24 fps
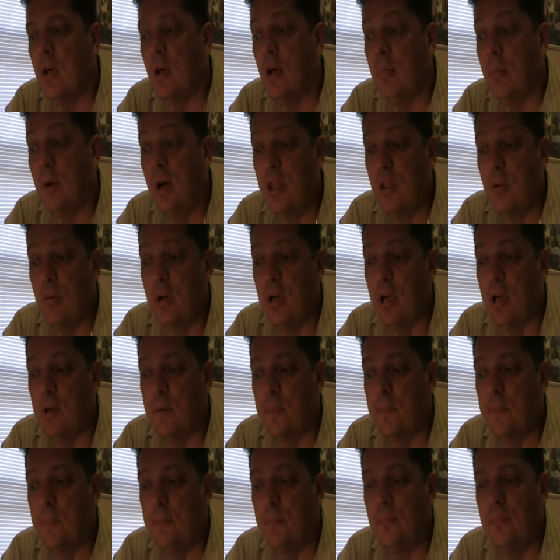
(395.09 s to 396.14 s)
By the way,
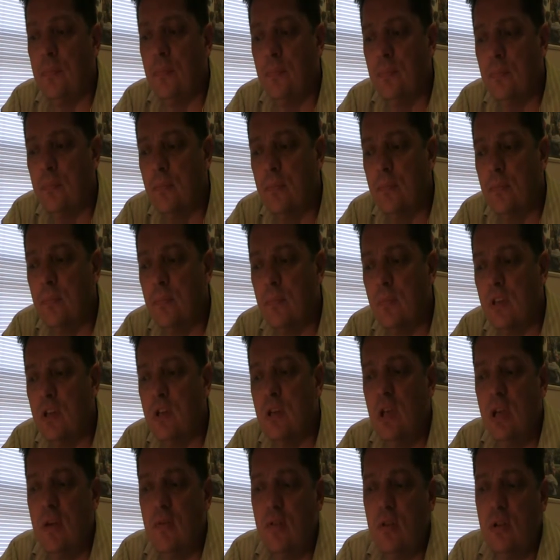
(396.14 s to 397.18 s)

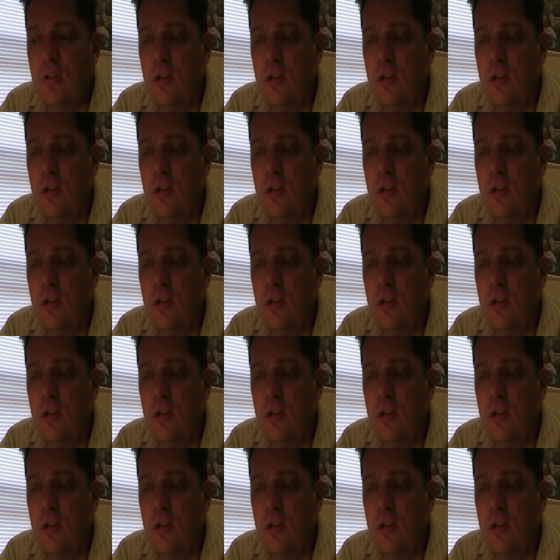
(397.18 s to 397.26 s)
even